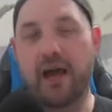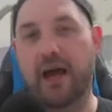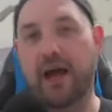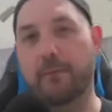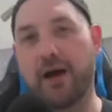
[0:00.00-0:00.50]

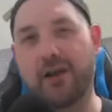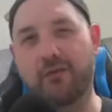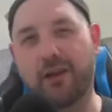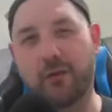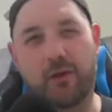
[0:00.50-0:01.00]
I
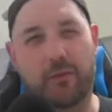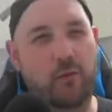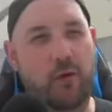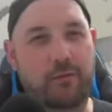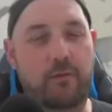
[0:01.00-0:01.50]
don't really want to be
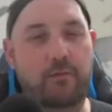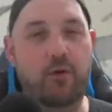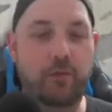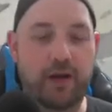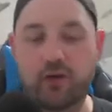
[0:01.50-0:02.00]
wiping my
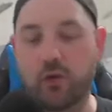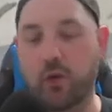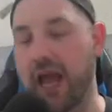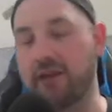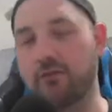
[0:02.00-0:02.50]
board, but I do
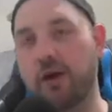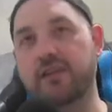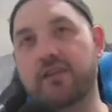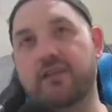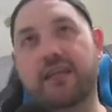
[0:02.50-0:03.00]
want to have
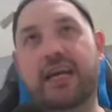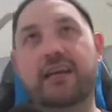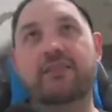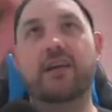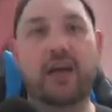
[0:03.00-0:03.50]
one just in
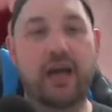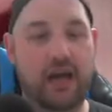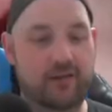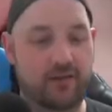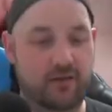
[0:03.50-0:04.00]
case.
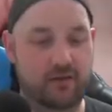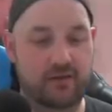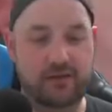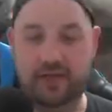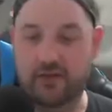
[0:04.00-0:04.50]
So
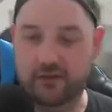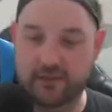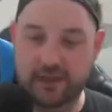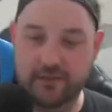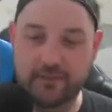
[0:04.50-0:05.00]
Toxic Deluge
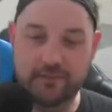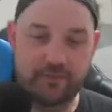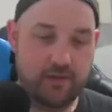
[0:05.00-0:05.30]
is in.